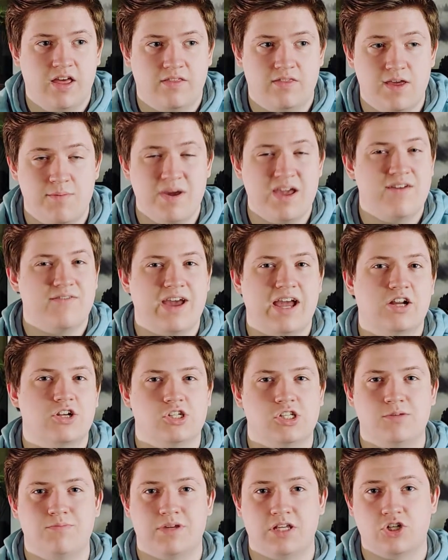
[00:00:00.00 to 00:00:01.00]
they may have
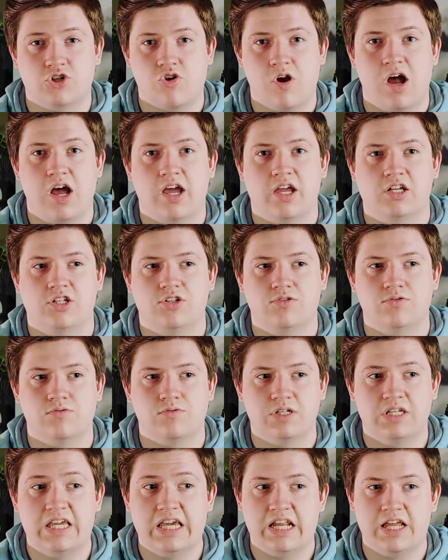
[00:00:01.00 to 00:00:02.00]
actually been trying to
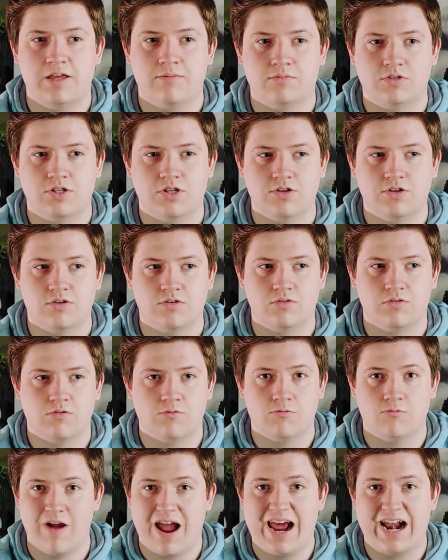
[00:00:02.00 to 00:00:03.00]
get him to
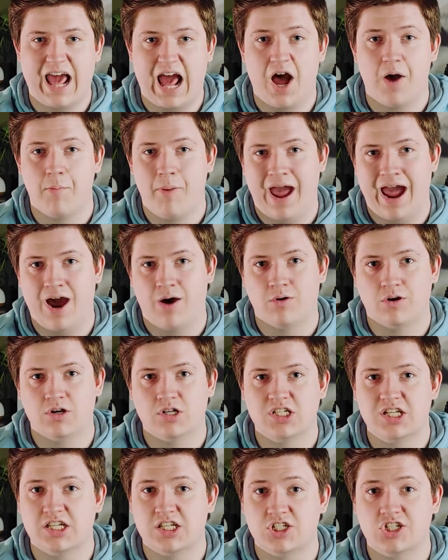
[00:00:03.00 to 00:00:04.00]
rat out
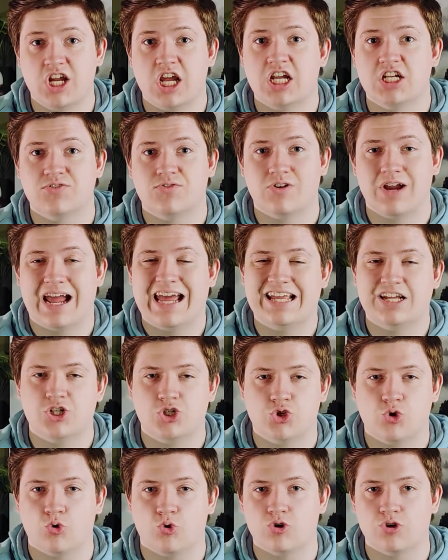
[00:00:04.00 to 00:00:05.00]
Powers in exchange for a
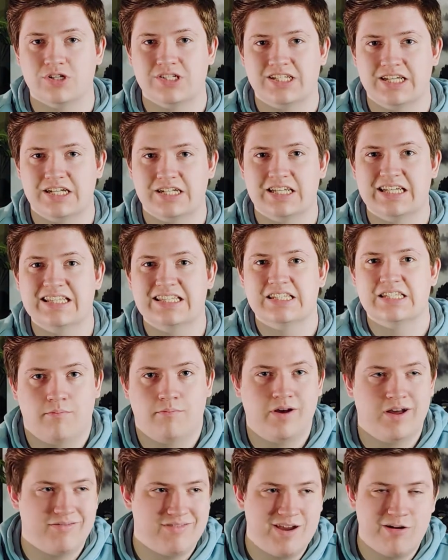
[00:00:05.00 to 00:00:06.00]
shorter sentence,
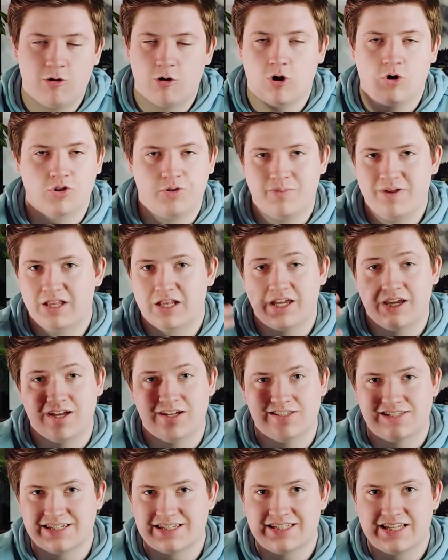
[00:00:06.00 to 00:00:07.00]
but they were ultimately
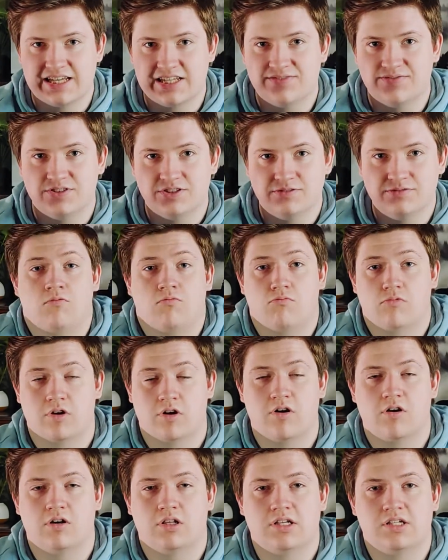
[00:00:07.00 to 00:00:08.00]
unsuccessful.
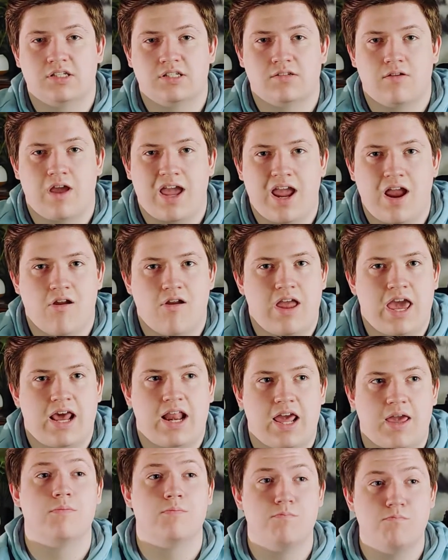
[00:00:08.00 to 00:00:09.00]
Regardless, Harry had
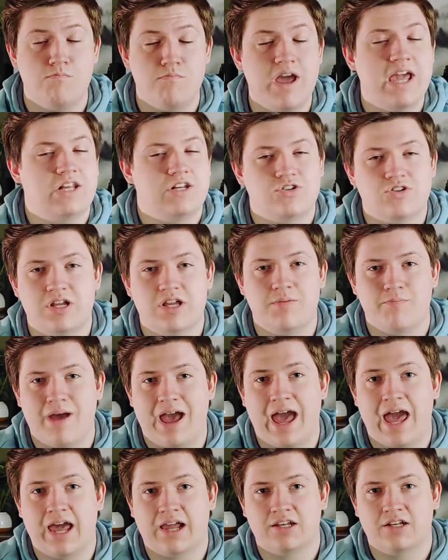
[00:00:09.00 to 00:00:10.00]
a major
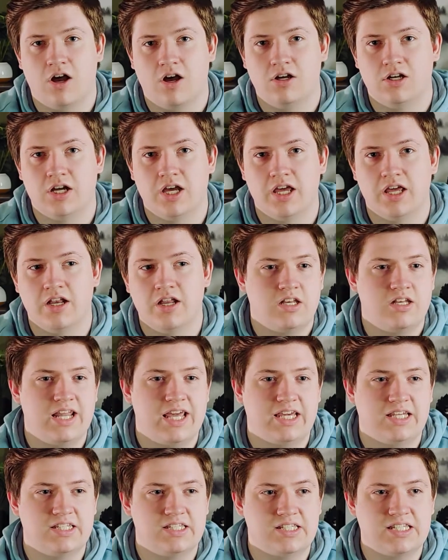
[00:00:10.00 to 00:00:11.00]
impact on
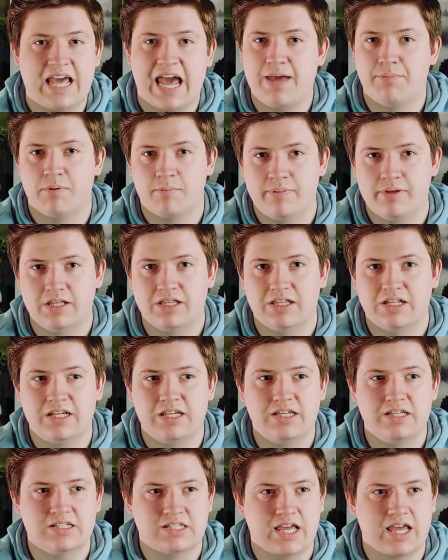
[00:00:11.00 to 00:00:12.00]
Ned's
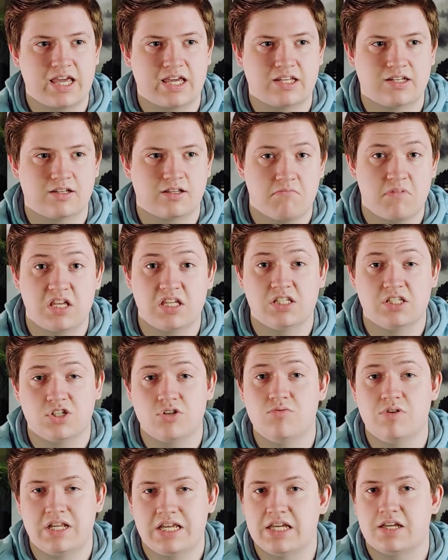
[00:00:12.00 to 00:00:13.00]
capabilities and his
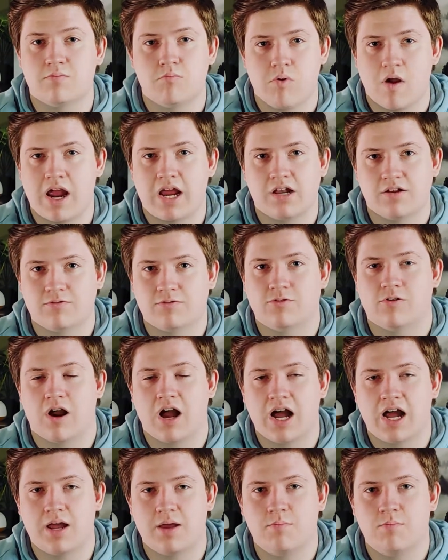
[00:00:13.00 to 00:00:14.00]
unique brand of
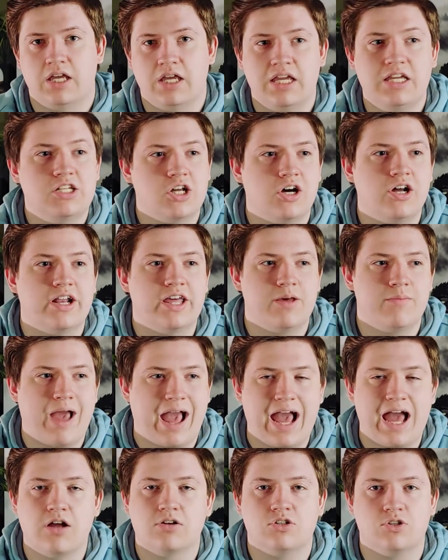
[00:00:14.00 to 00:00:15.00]
crime. He taught him
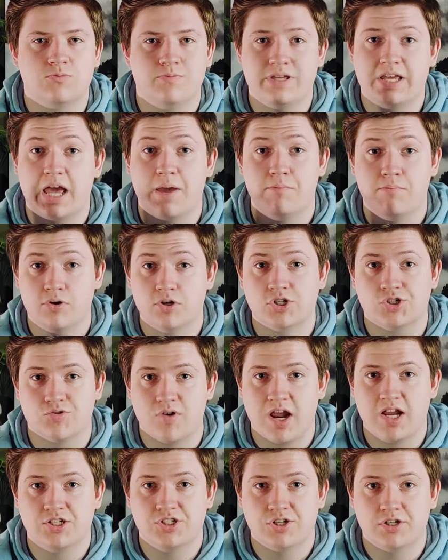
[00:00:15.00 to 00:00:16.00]
how to be a
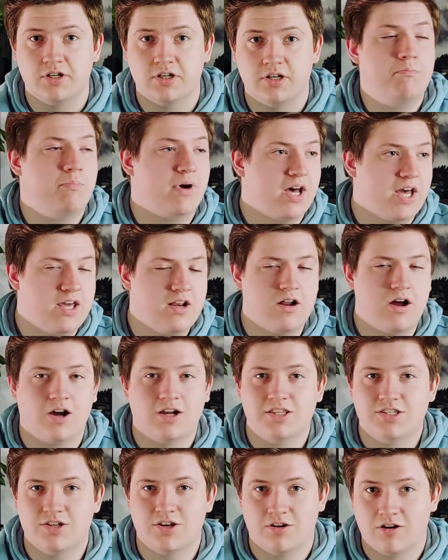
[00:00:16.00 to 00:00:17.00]
bushranger. But
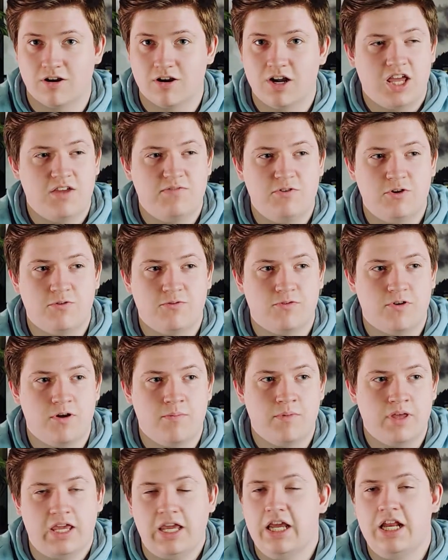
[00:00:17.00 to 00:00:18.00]
odds are, if you're
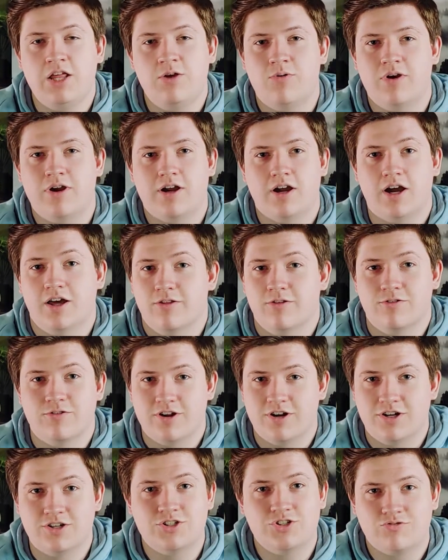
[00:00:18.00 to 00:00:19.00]
from anywhere other than
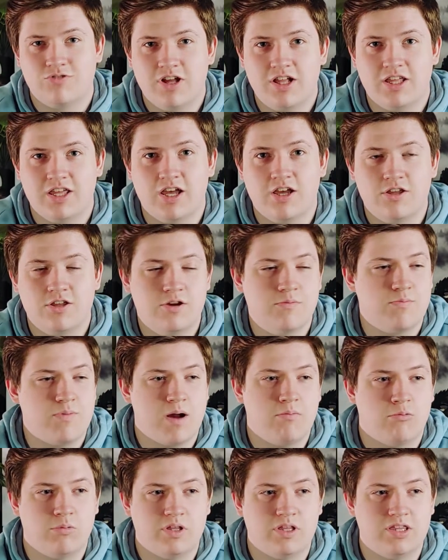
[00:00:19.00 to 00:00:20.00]
Australia, you're probably